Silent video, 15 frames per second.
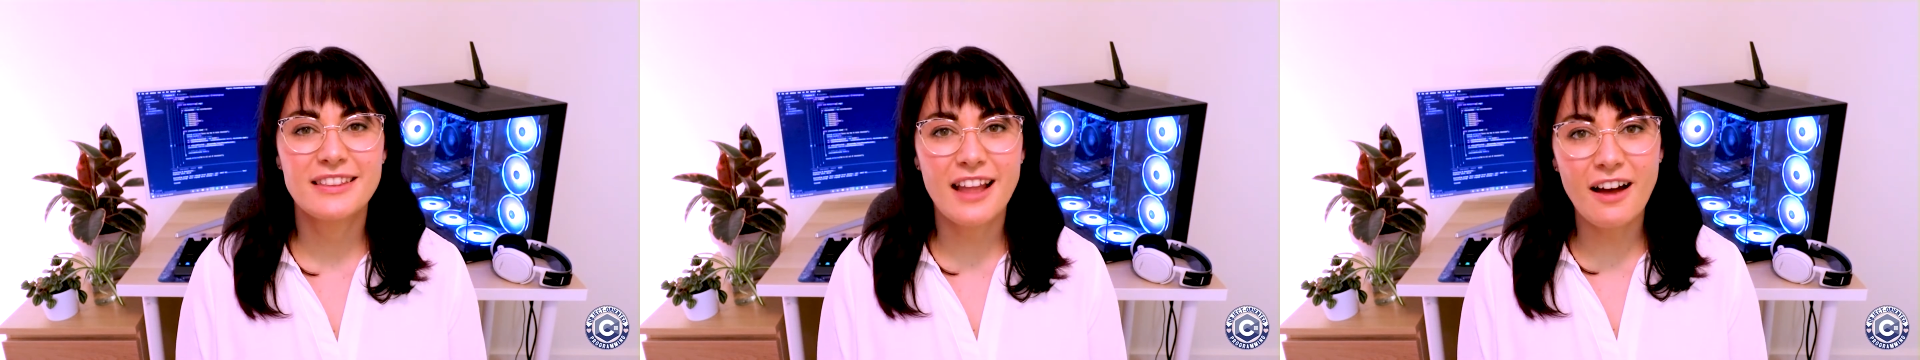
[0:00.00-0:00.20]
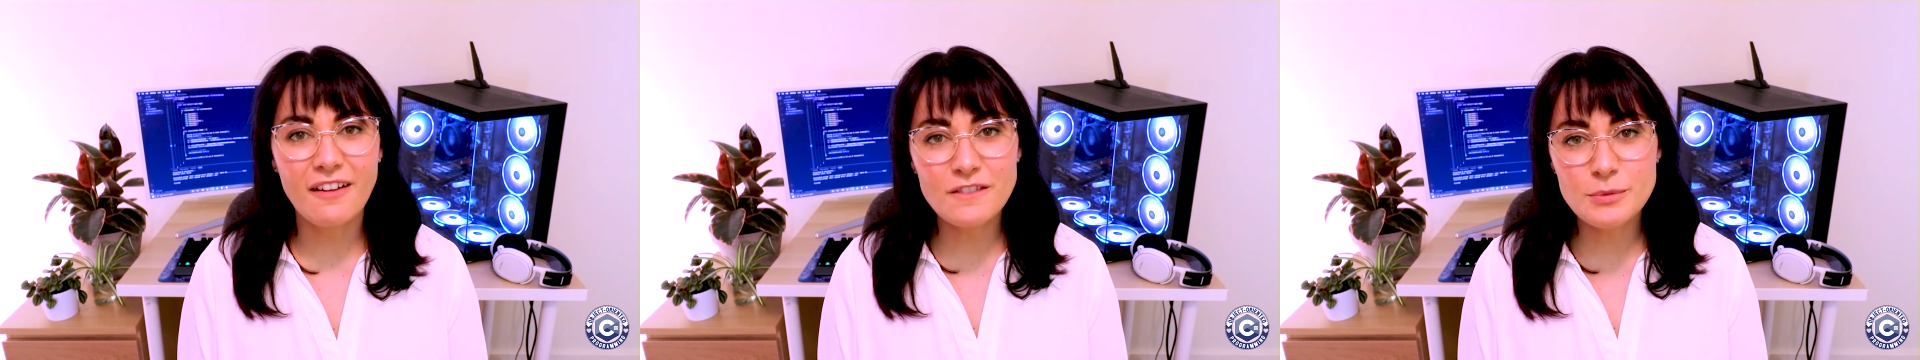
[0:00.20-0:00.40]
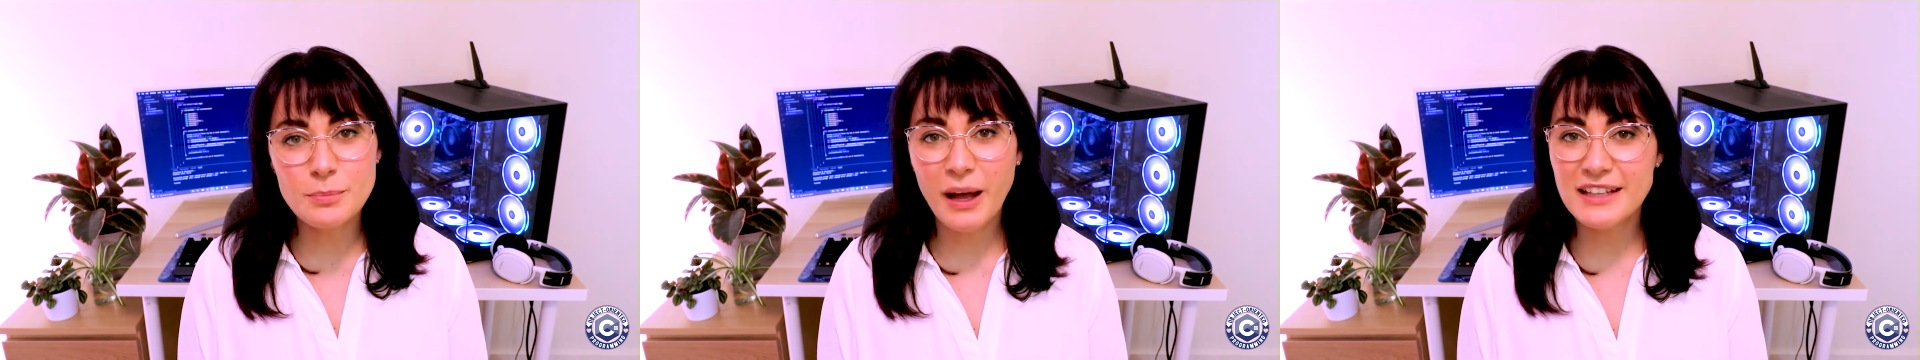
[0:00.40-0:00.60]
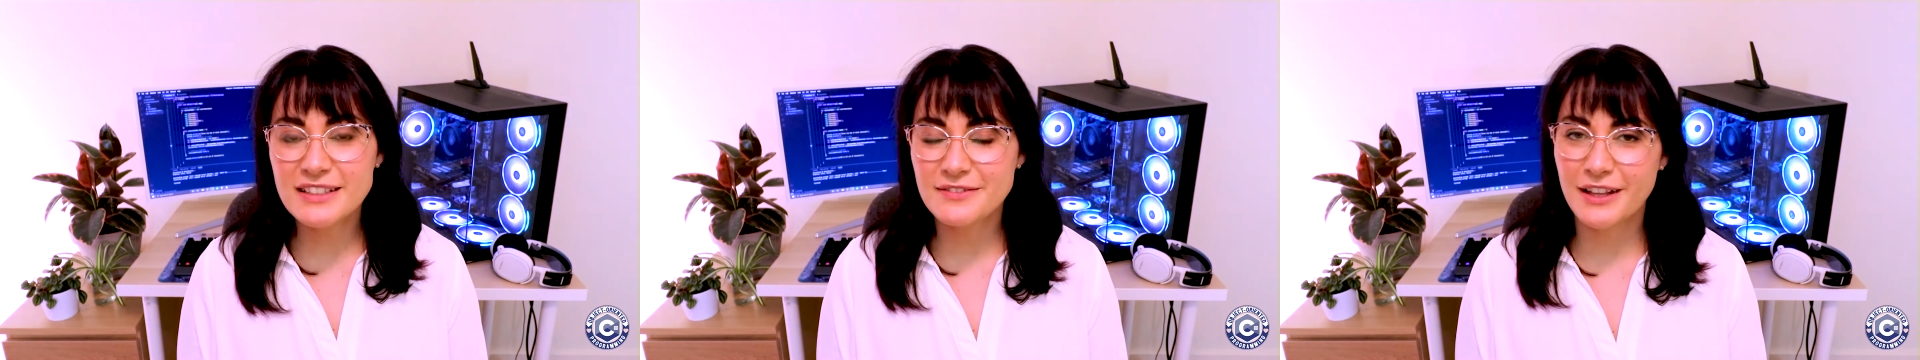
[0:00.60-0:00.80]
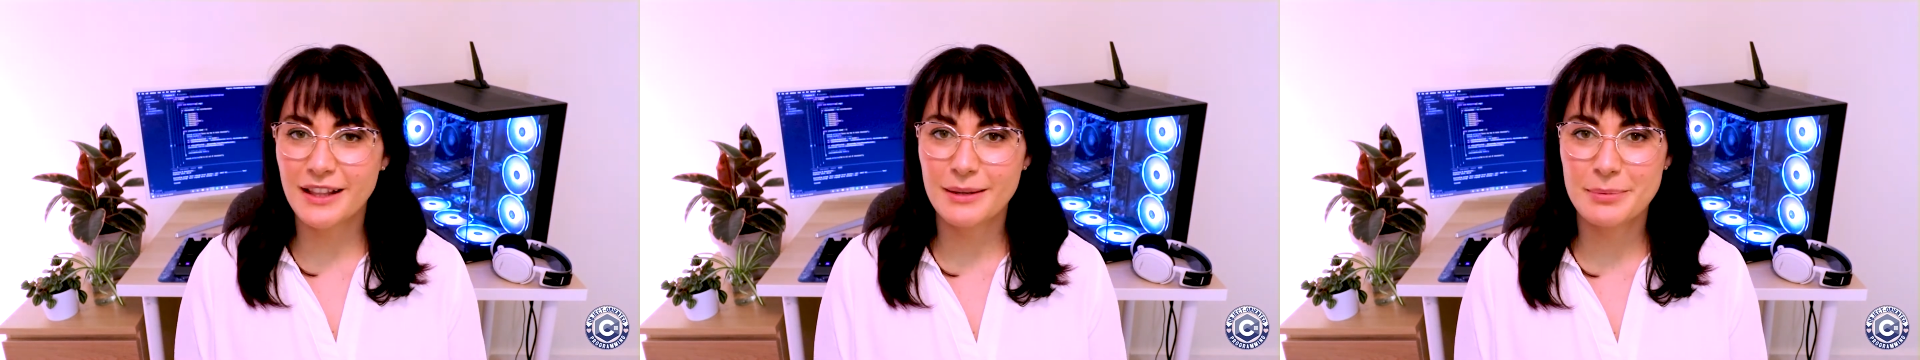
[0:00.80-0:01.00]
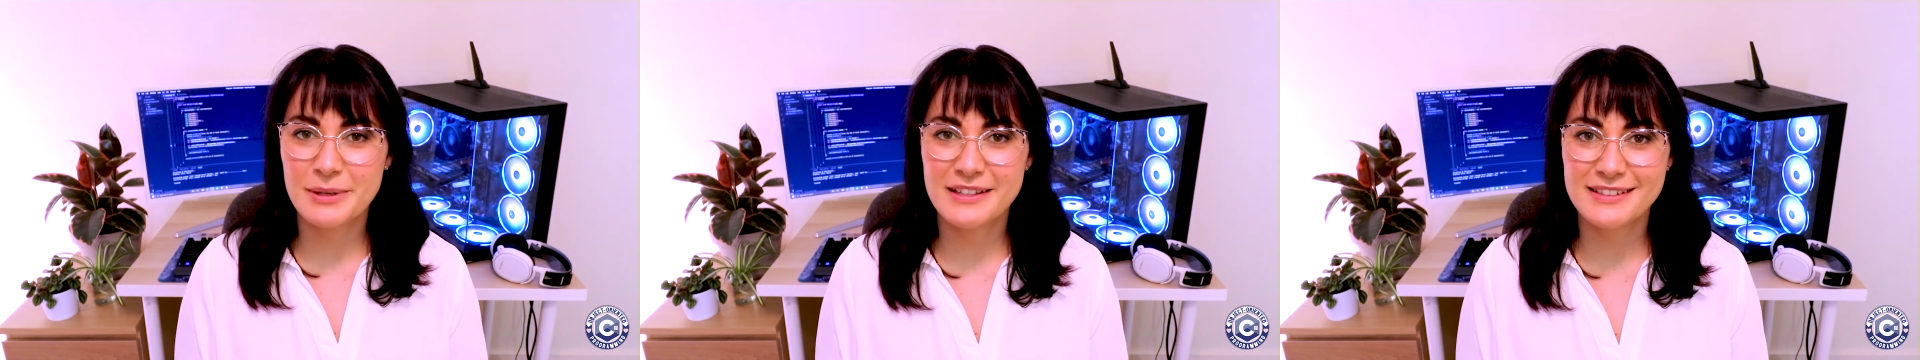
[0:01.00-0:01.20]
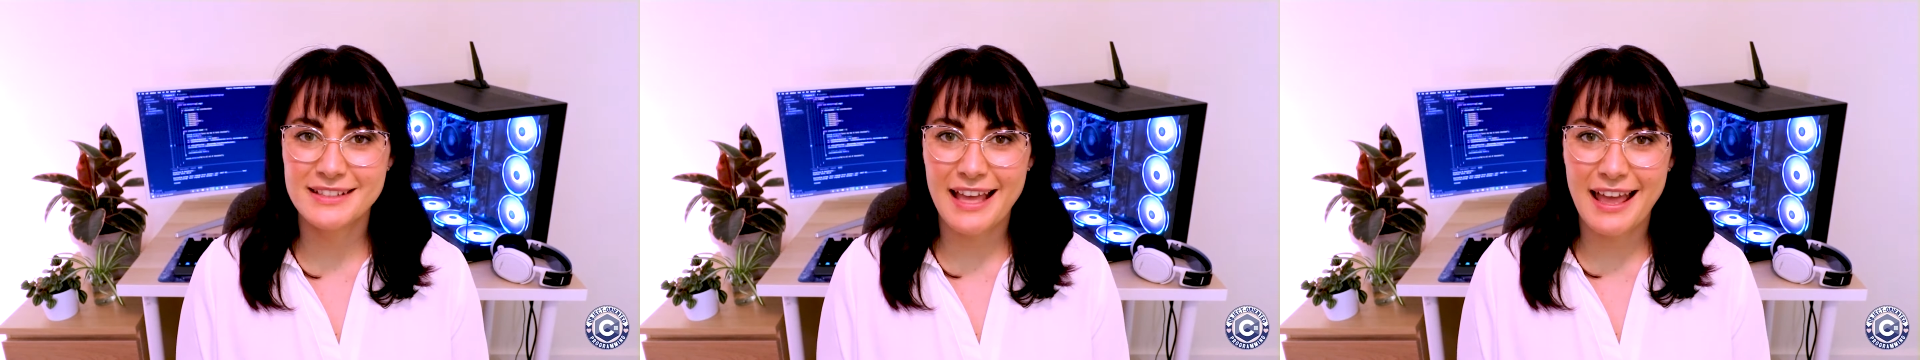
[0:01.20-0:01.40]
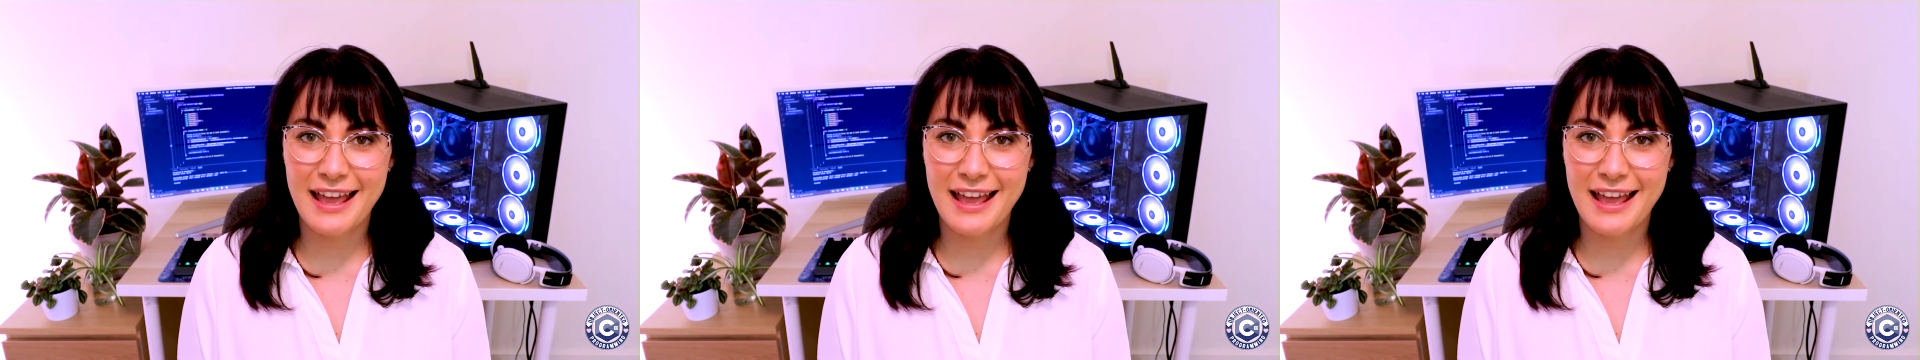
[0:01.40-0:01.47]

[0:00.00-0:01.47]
loved by developers